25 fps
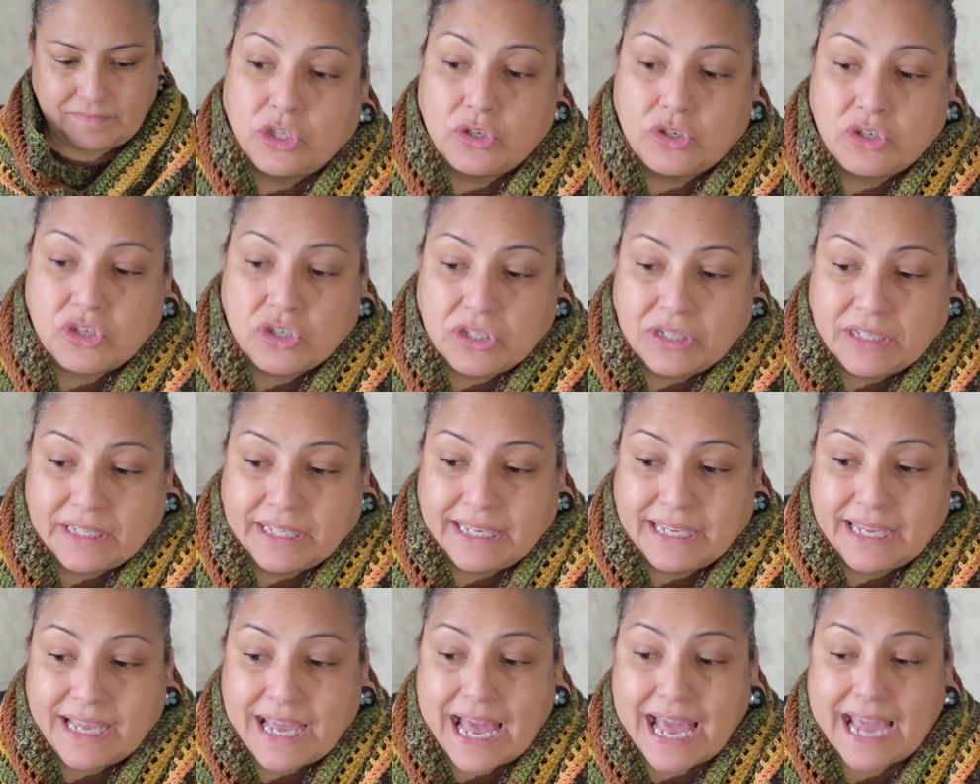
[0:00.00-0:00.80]

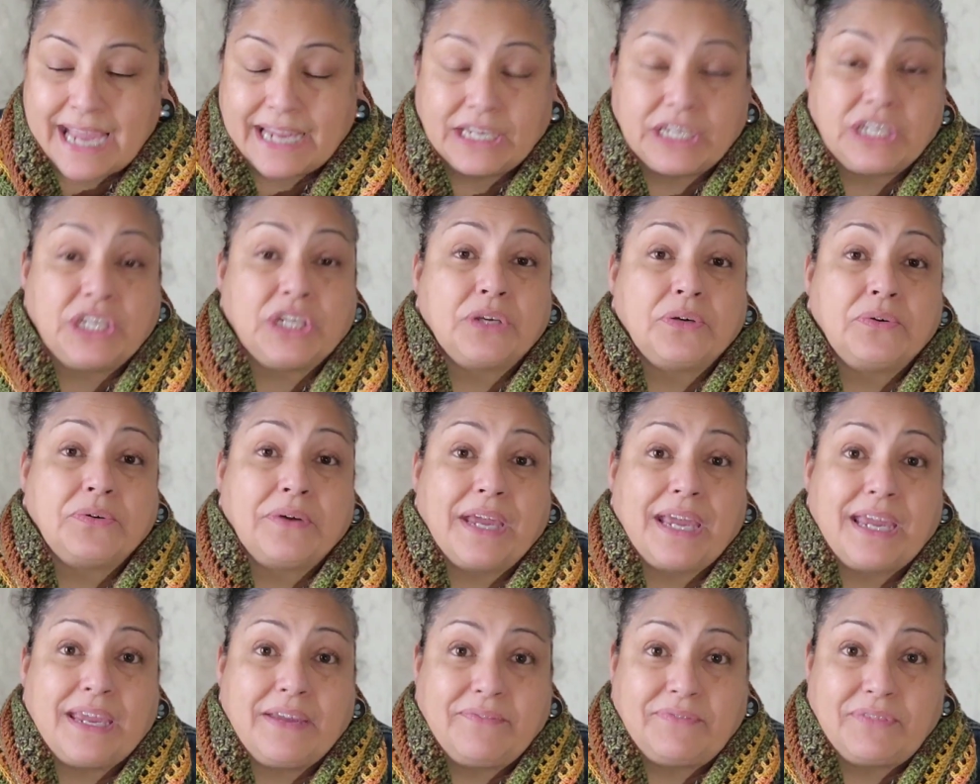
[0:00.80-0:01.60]
Usually I
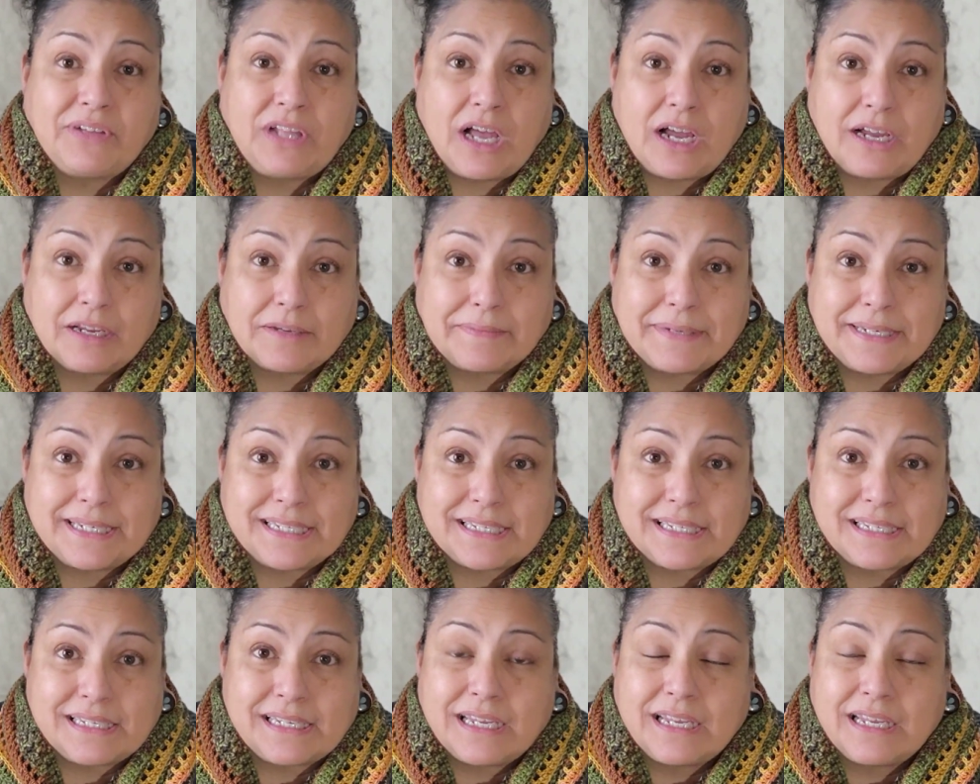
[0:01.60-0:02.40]
do a
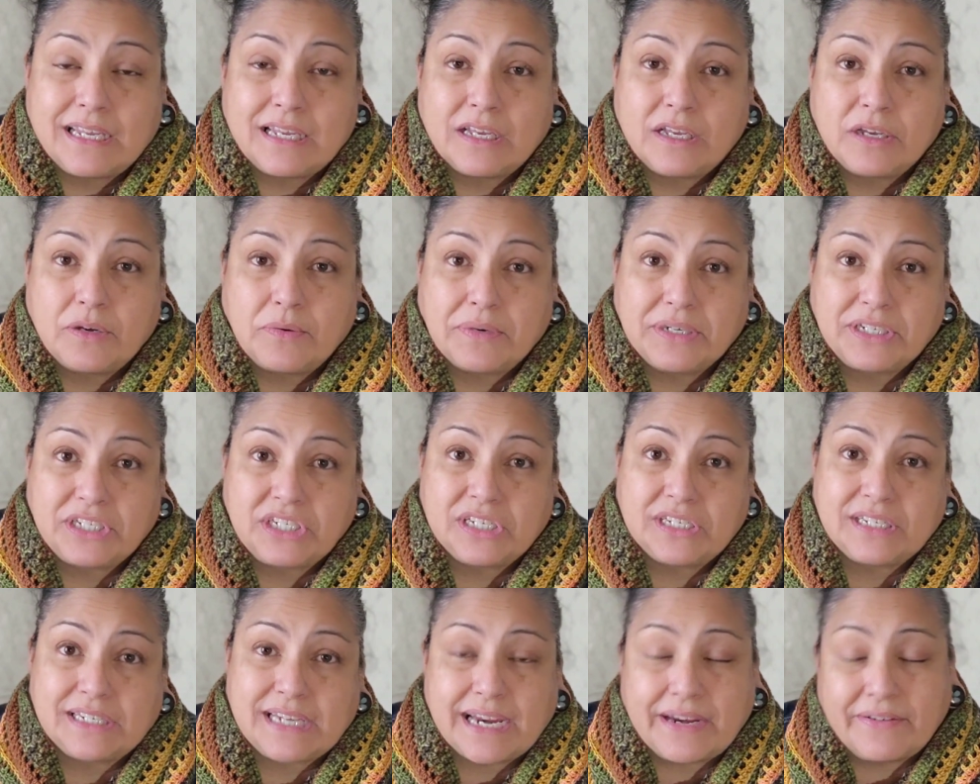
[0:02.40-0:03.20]
Vlogmas,
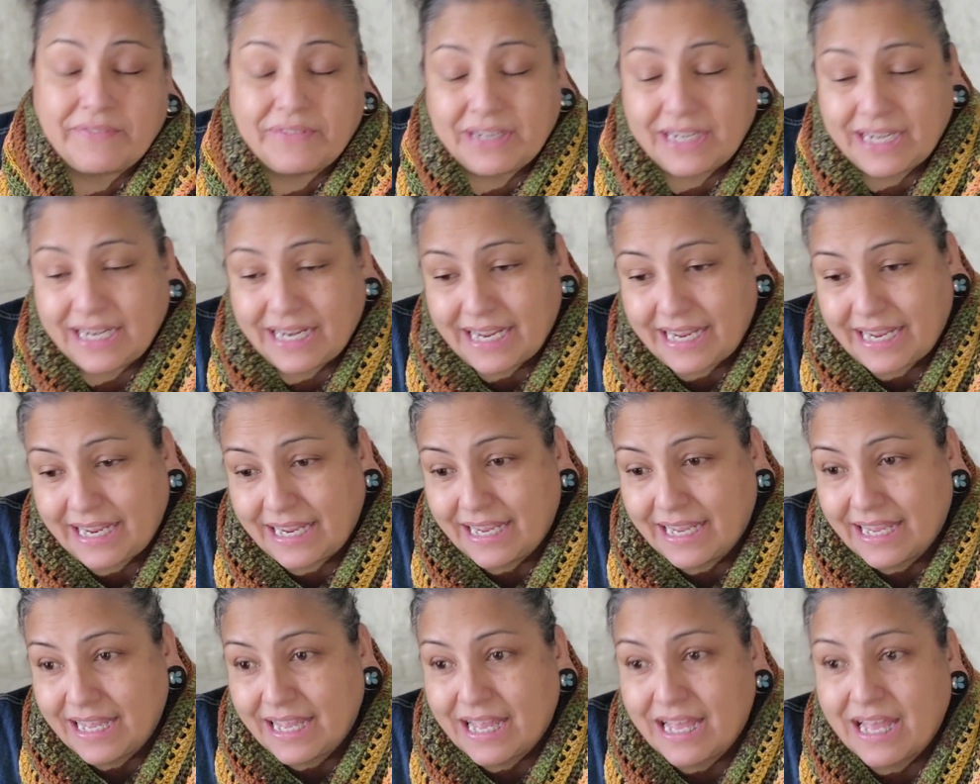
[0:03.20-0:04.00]
which is every
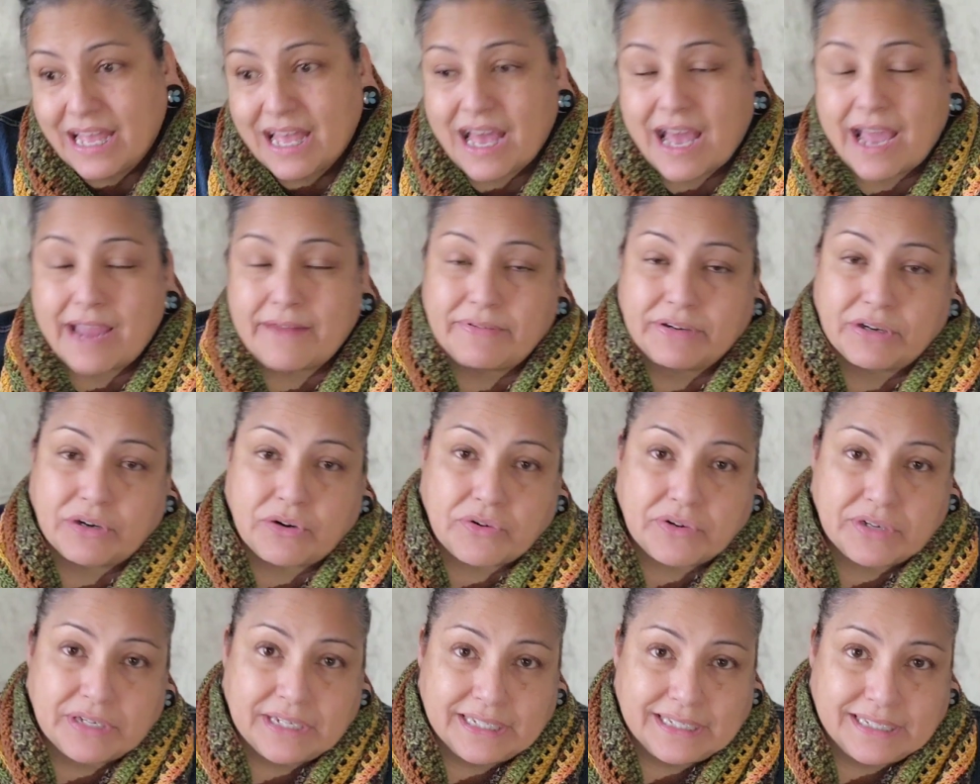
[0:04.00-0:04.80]
day I
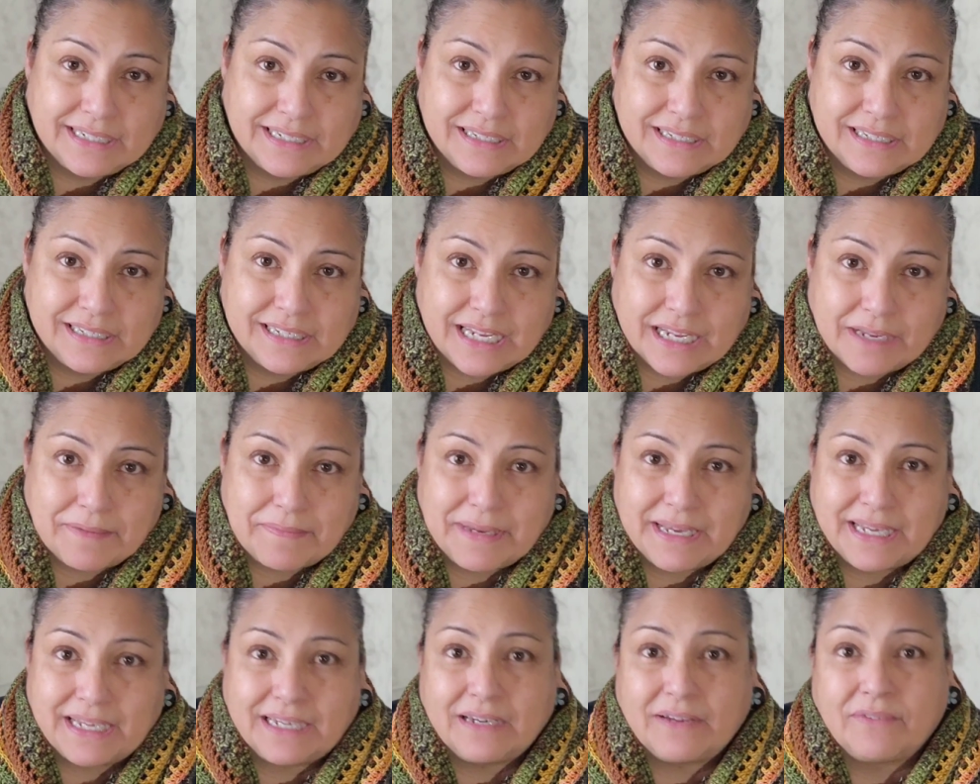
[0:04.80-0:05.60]
record a little
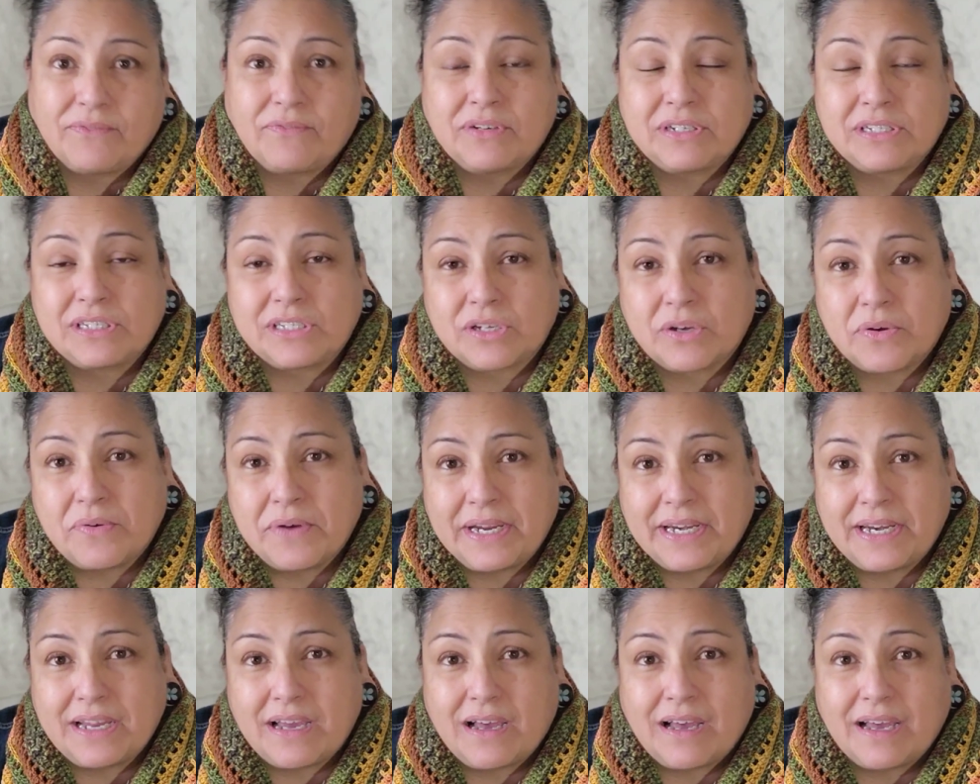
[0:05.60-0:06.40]
segment of what's
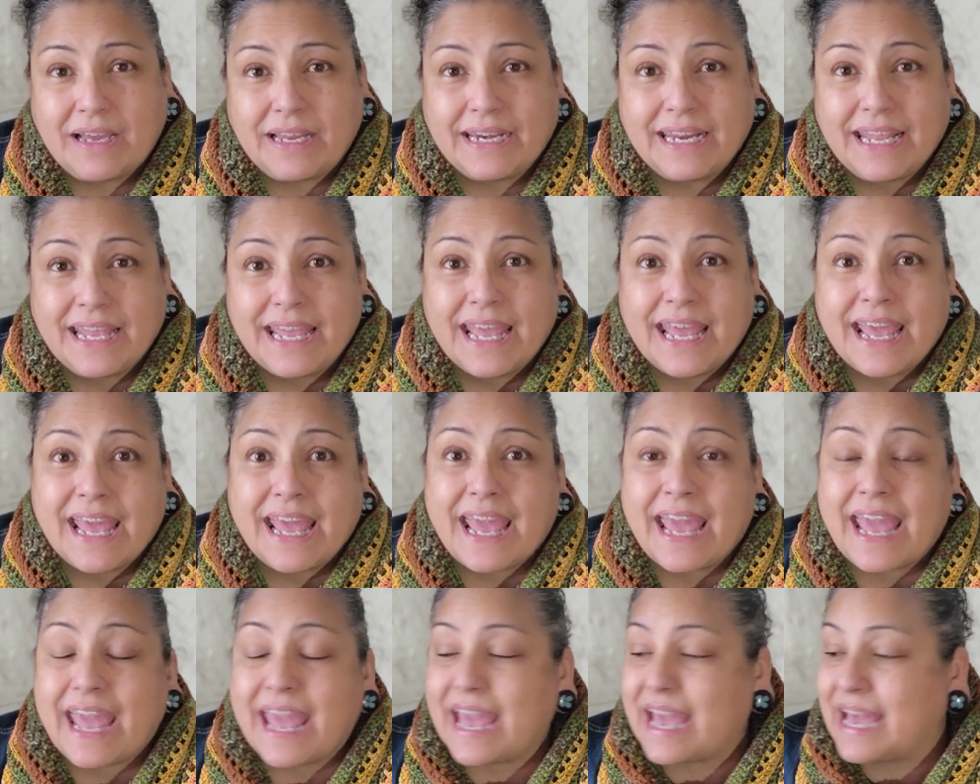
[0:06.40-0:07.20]
going on
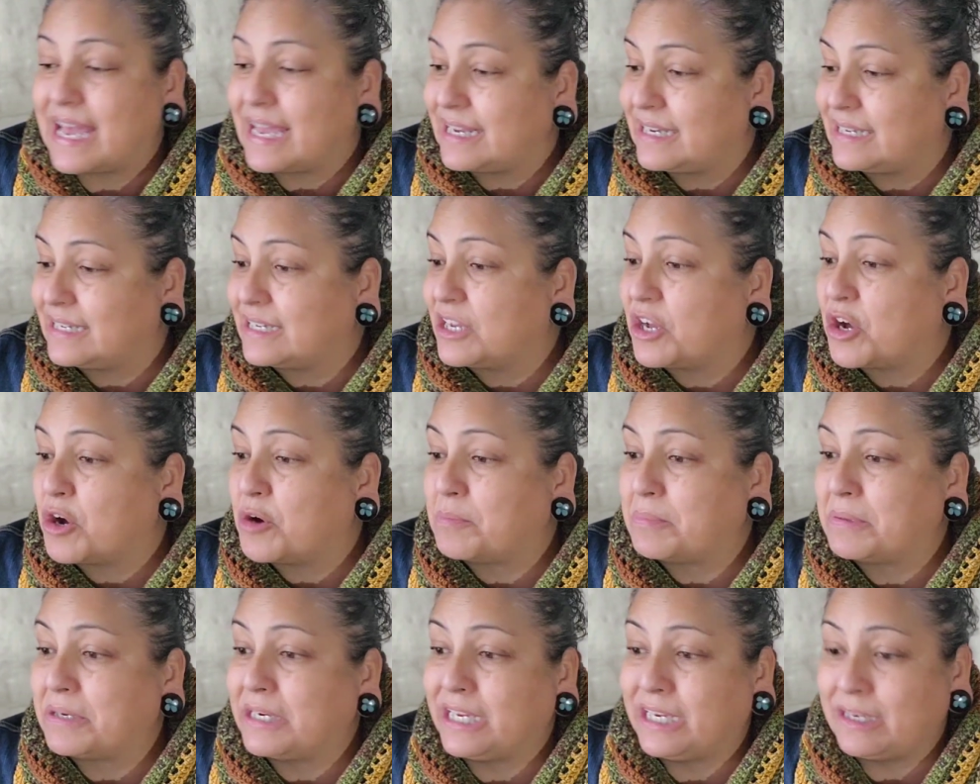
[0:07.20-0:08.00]
and
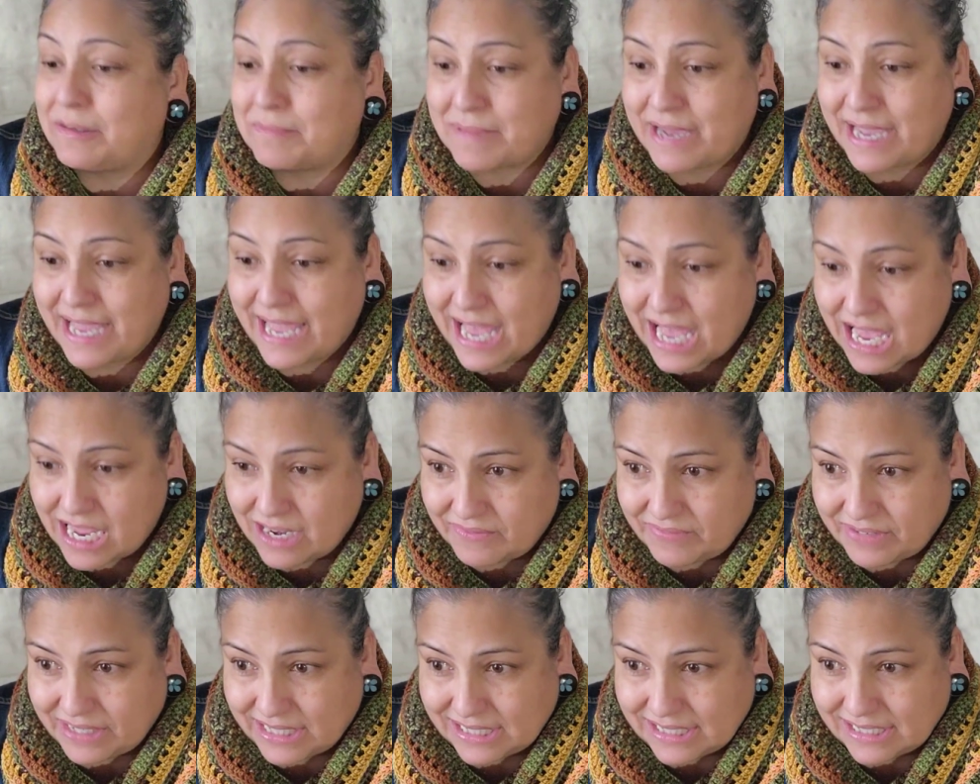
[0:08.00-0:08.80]
opening my
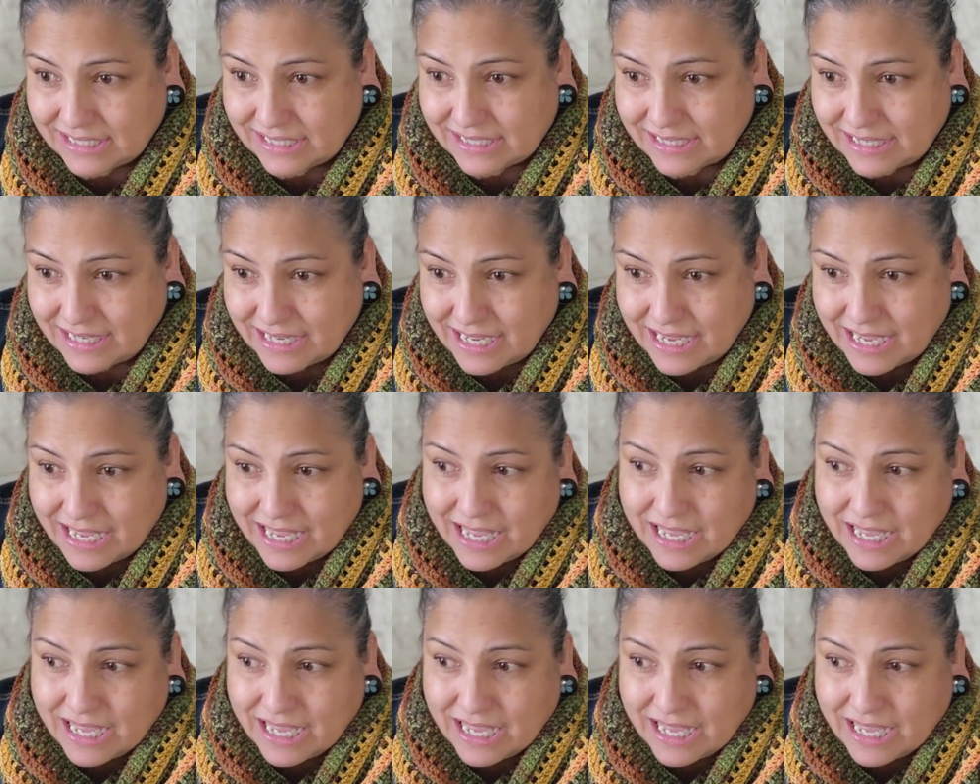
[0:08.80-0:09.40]
advents.